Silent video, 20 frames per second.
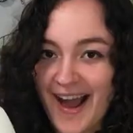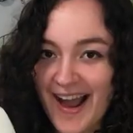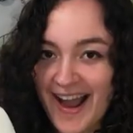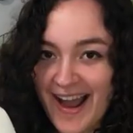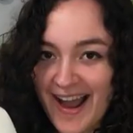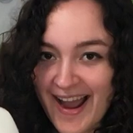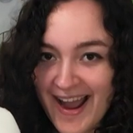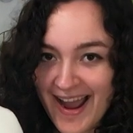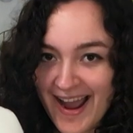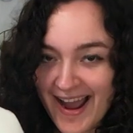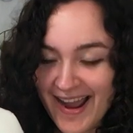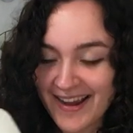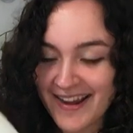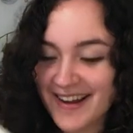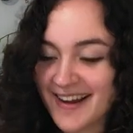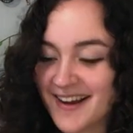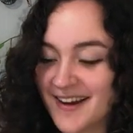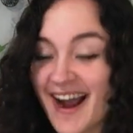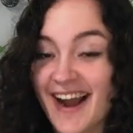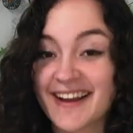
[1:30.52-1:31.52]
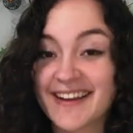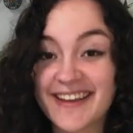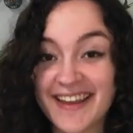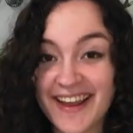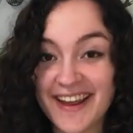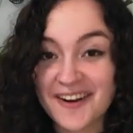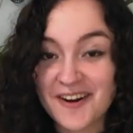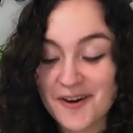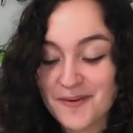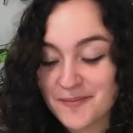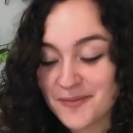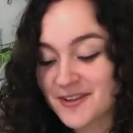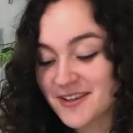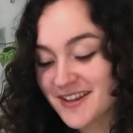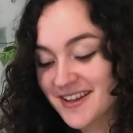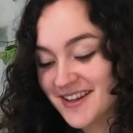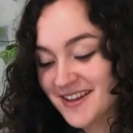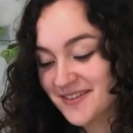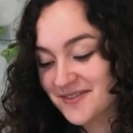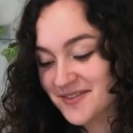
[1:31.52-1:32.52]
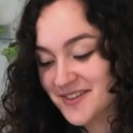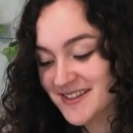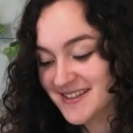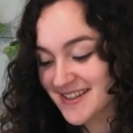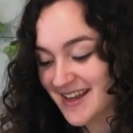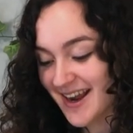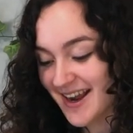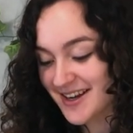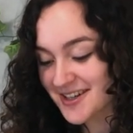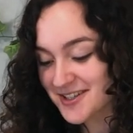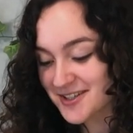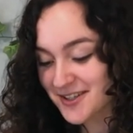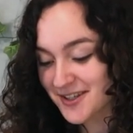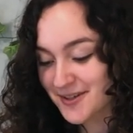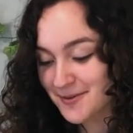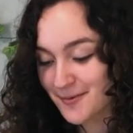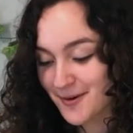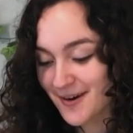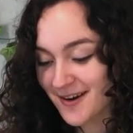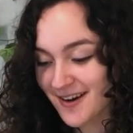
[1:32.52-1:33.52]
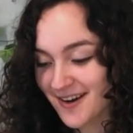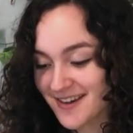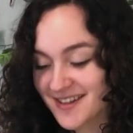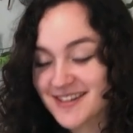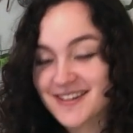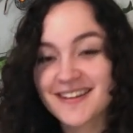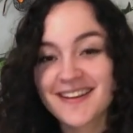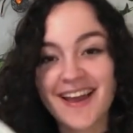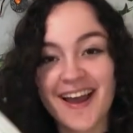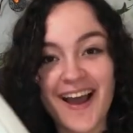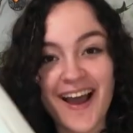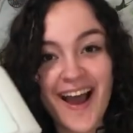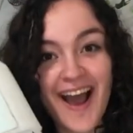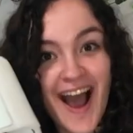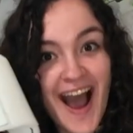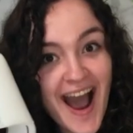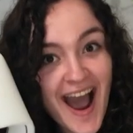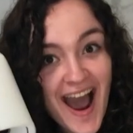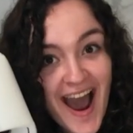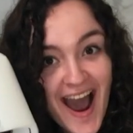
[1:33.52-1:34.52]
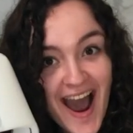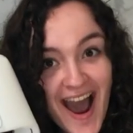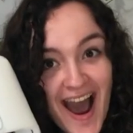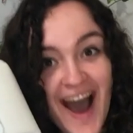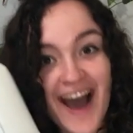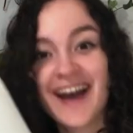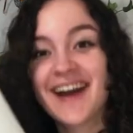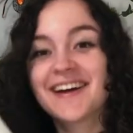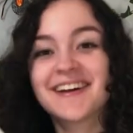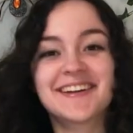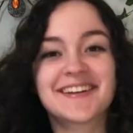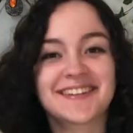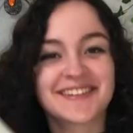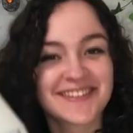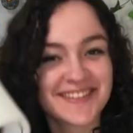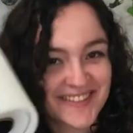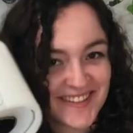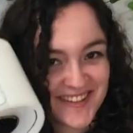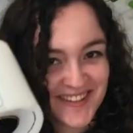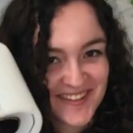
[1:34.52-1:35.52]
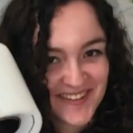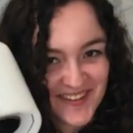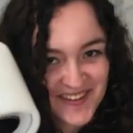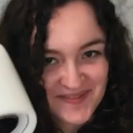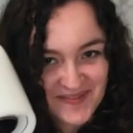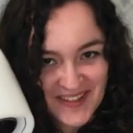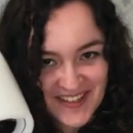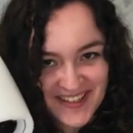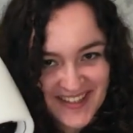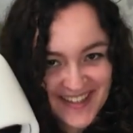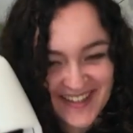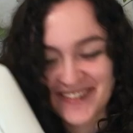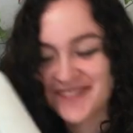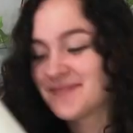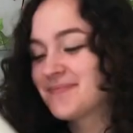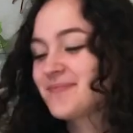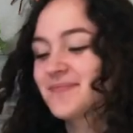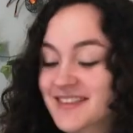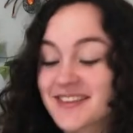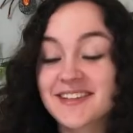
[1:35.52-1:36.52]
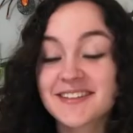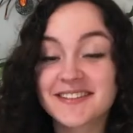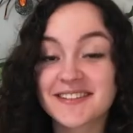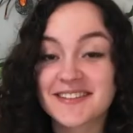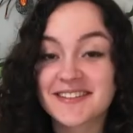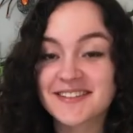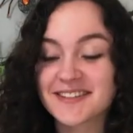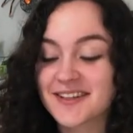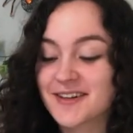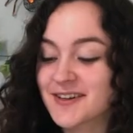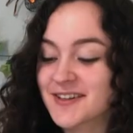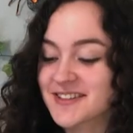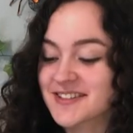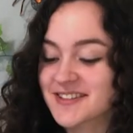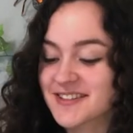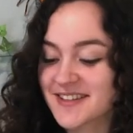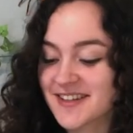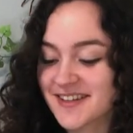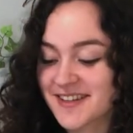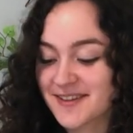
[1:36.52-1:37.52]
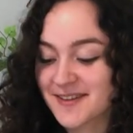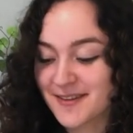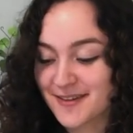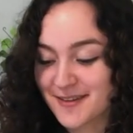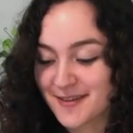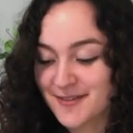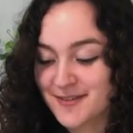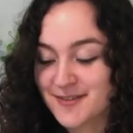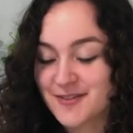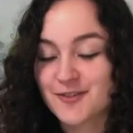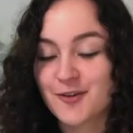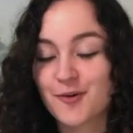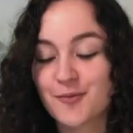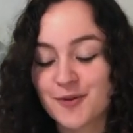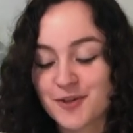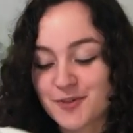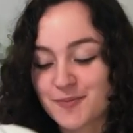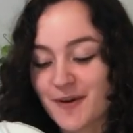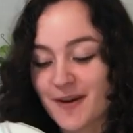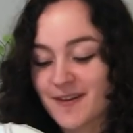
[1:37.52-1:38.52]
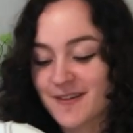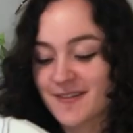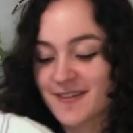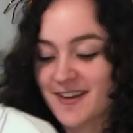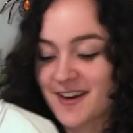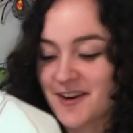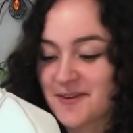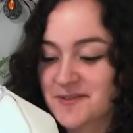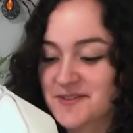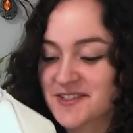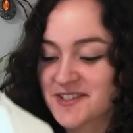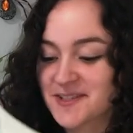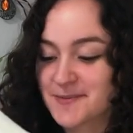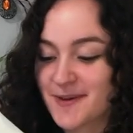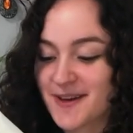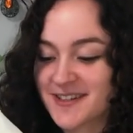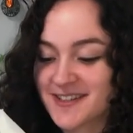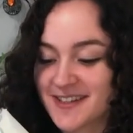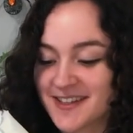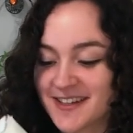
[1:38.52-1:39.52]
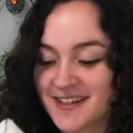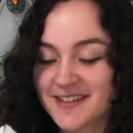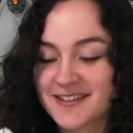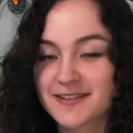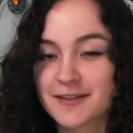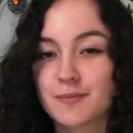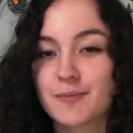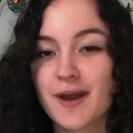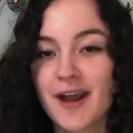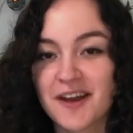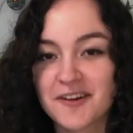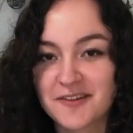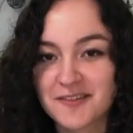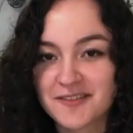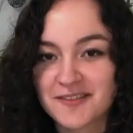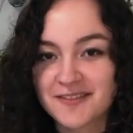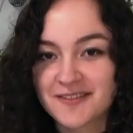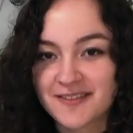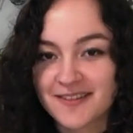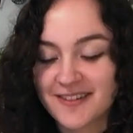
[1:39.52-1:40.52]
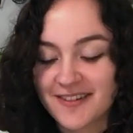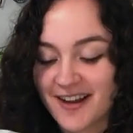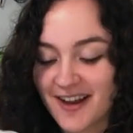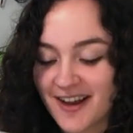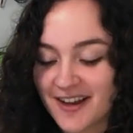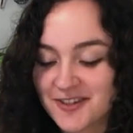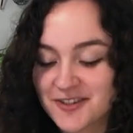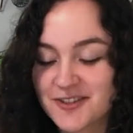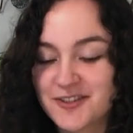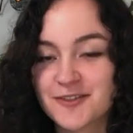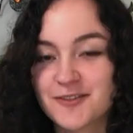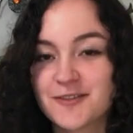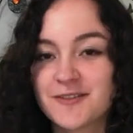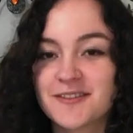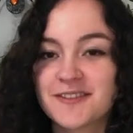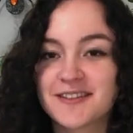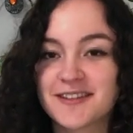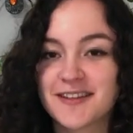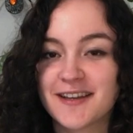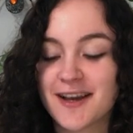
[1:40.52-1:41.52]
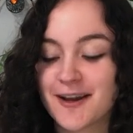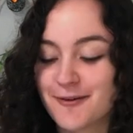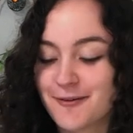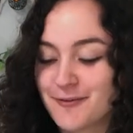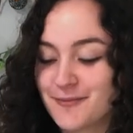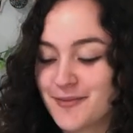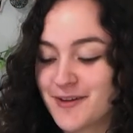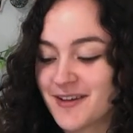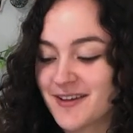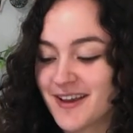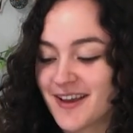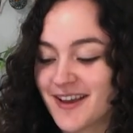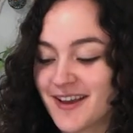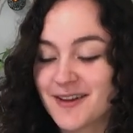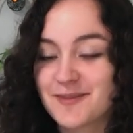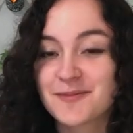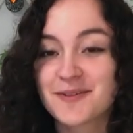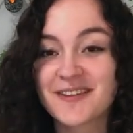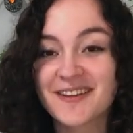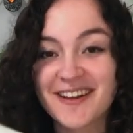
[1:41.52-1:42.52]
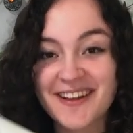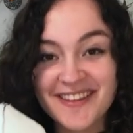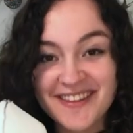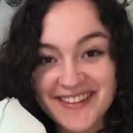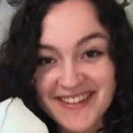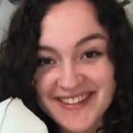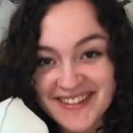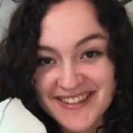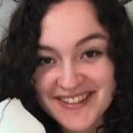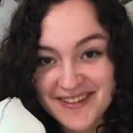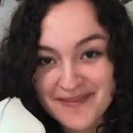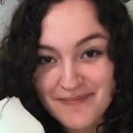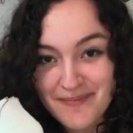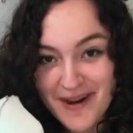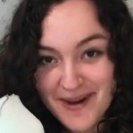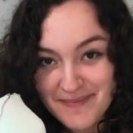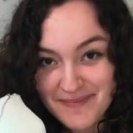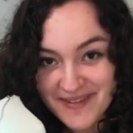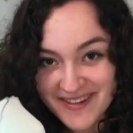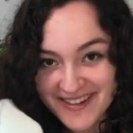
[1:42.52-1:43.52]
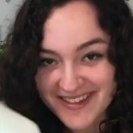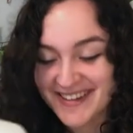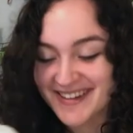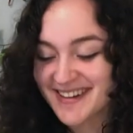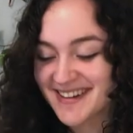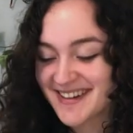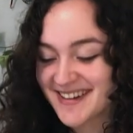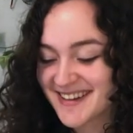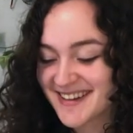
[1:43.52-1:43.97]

Ah! I cannot believe this actually worked. Does it look like me yet? This is seriously so much better than I was expecting, because the pattern, I just couldn't see how it'd be a head, but like, this is a Muppet!